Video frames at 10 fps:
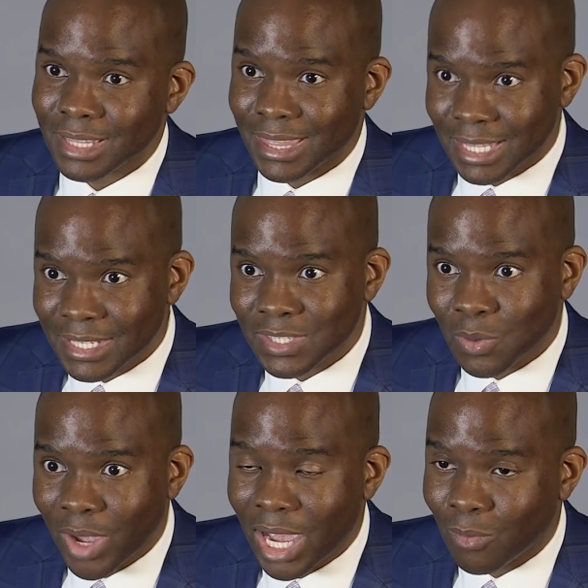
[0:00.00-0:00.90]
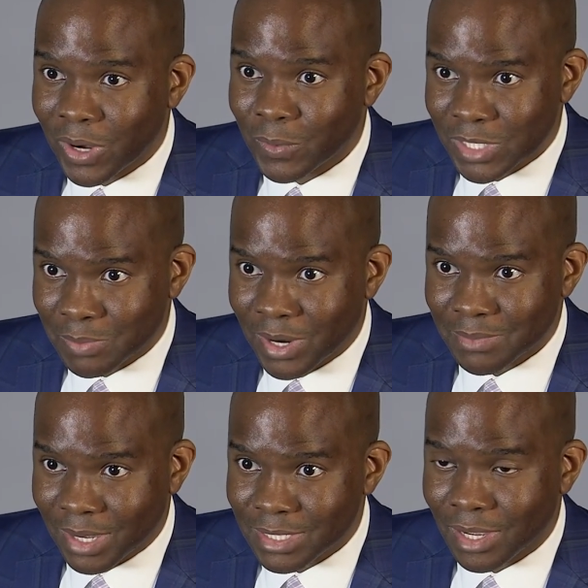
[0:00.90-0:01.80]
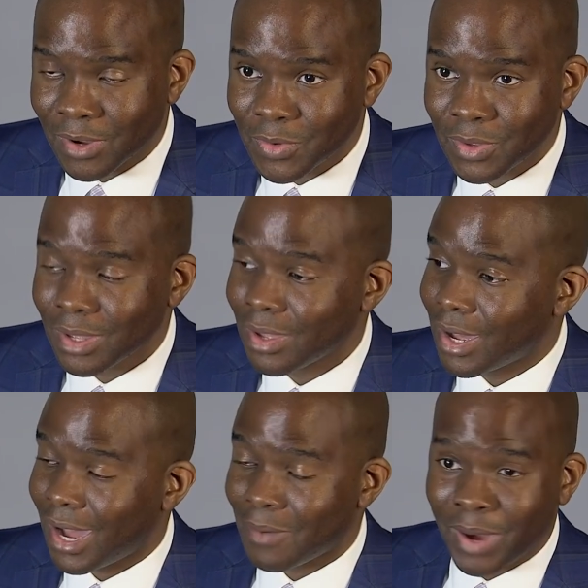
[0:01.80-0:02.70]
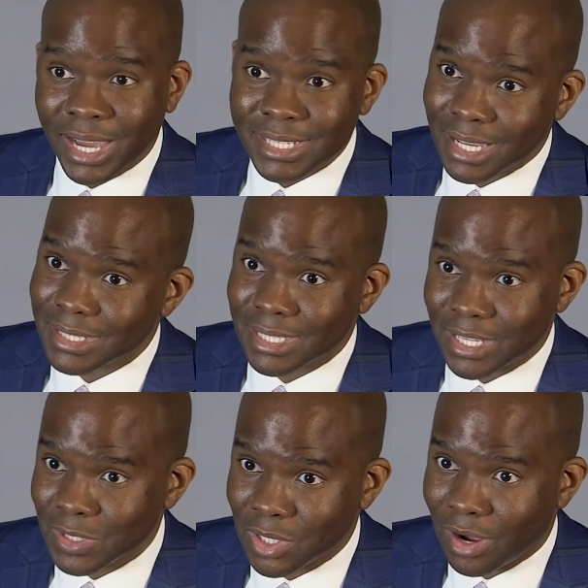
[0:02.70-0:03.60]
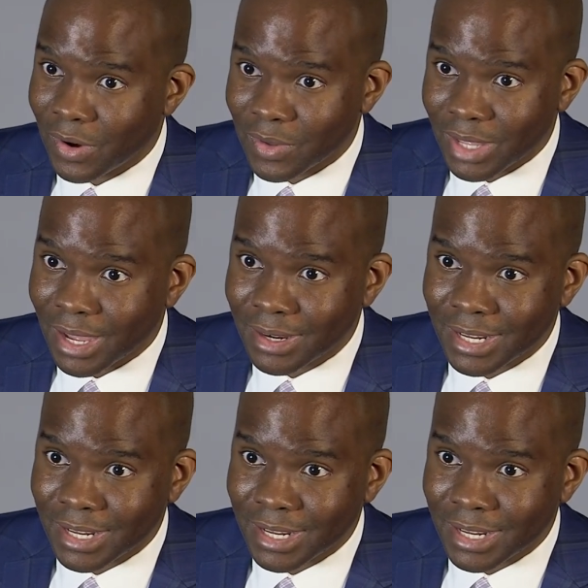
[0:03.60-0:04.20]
that this is a way I want to express myself, my sense is that you should honor that.